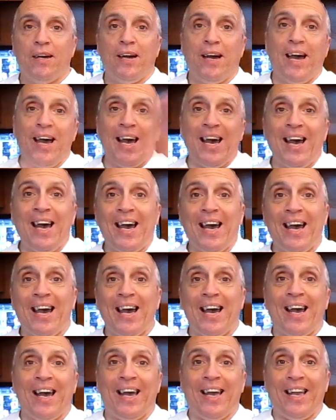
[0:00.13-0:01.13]

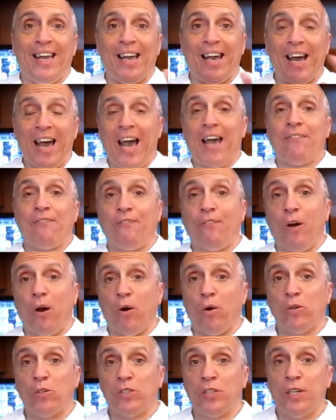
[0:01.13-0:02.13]
Hi
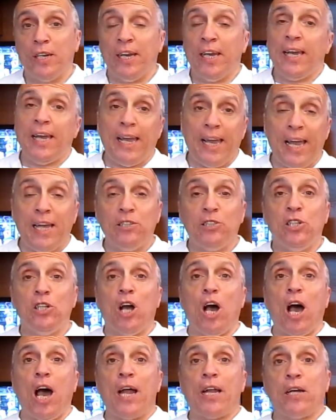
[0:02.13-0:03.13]
folks. Here's an
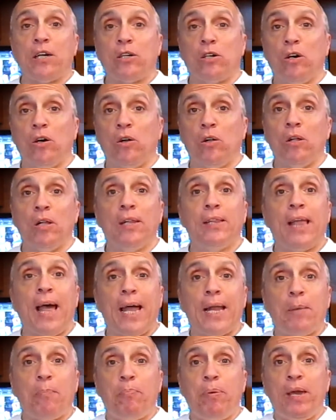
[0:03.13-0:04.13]
article
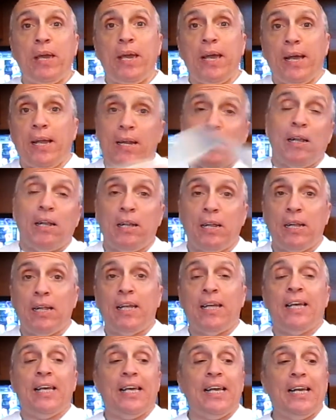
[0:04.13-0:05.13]
that appeared
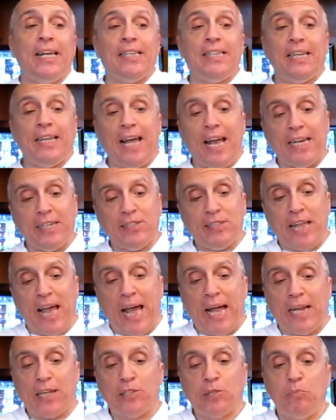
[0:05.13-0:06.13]
in today's
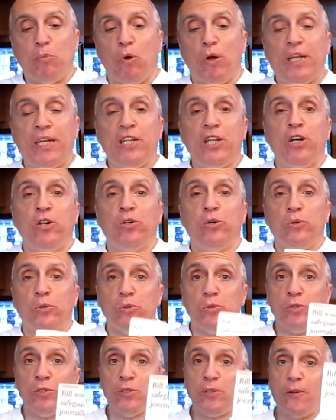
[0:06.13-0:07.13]
Dallas Morning
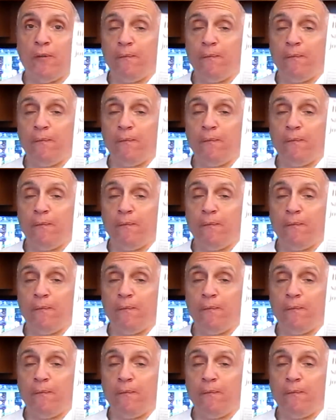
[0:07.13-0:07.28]
News.